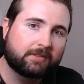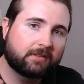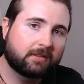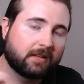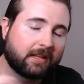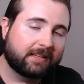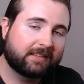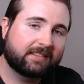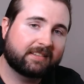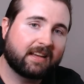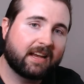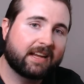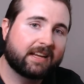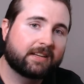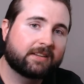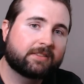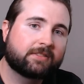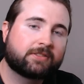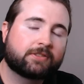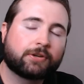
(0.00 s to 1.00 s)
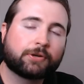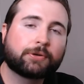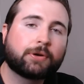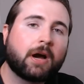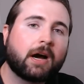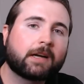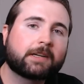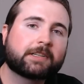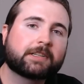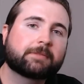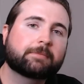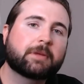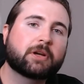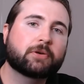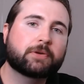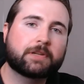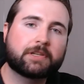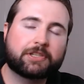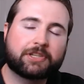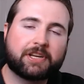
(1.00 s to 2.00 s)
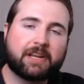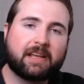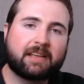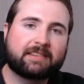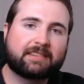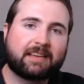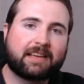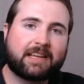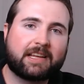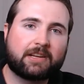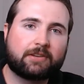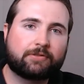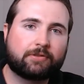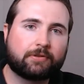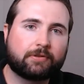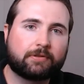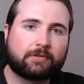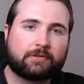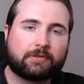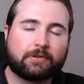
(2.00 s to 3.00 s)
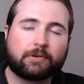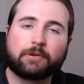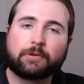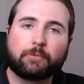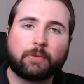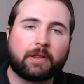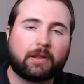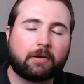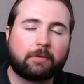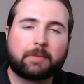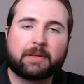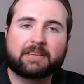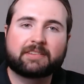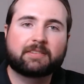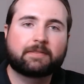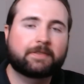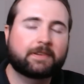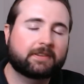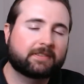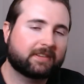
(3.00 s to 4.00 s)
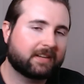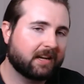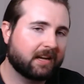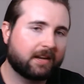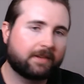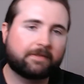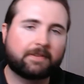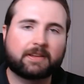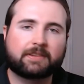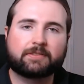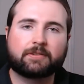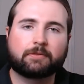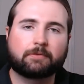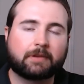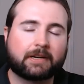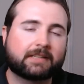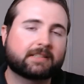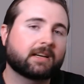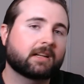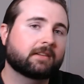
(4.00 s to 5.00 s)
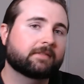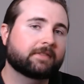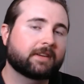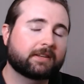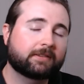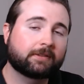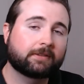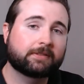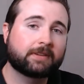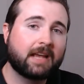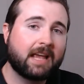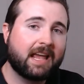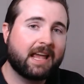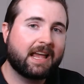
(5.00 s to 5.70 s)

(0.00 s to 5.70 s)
let's say, 200 million shares are issued to whether it be sophisticated investors or retail investors,